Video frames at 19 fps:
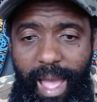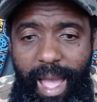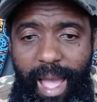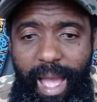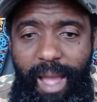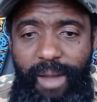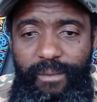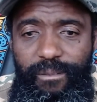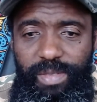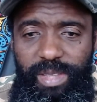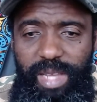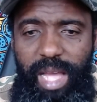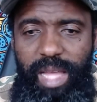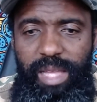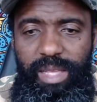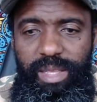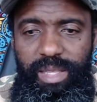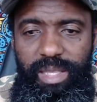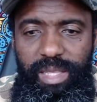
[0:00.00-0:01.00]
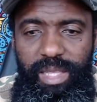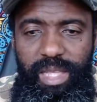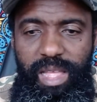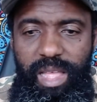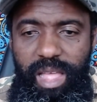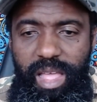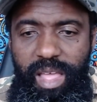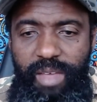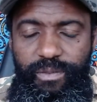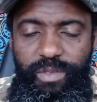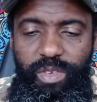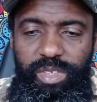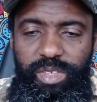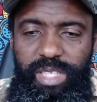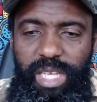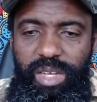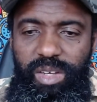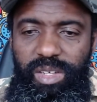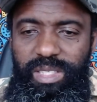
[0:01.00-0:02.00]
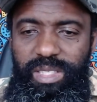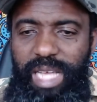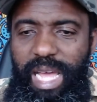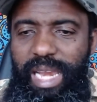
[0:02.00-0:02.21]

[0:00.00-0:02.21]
after a few seconds,